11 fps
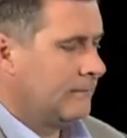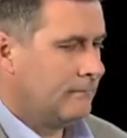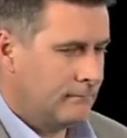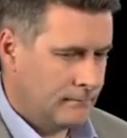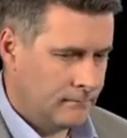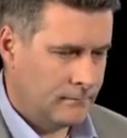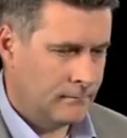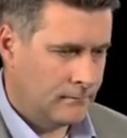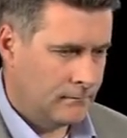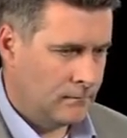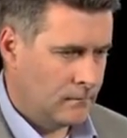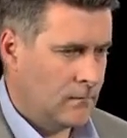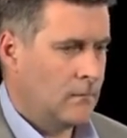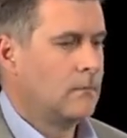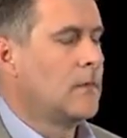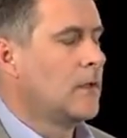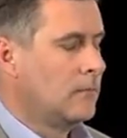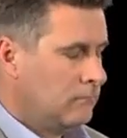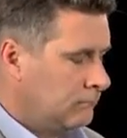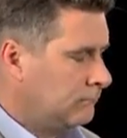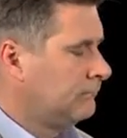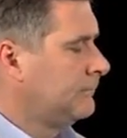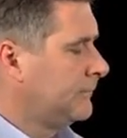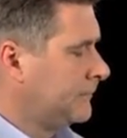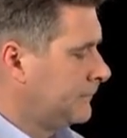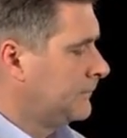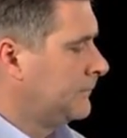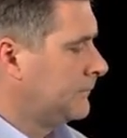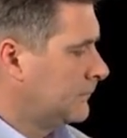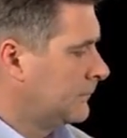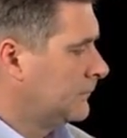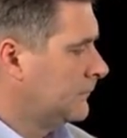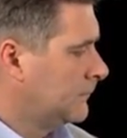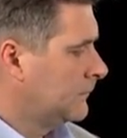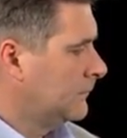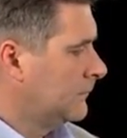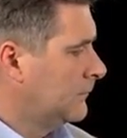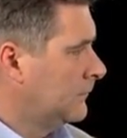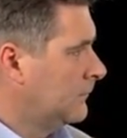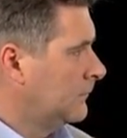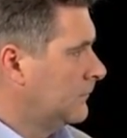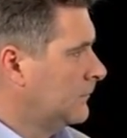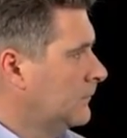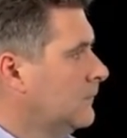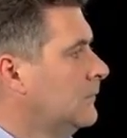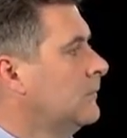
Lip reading: [no speech]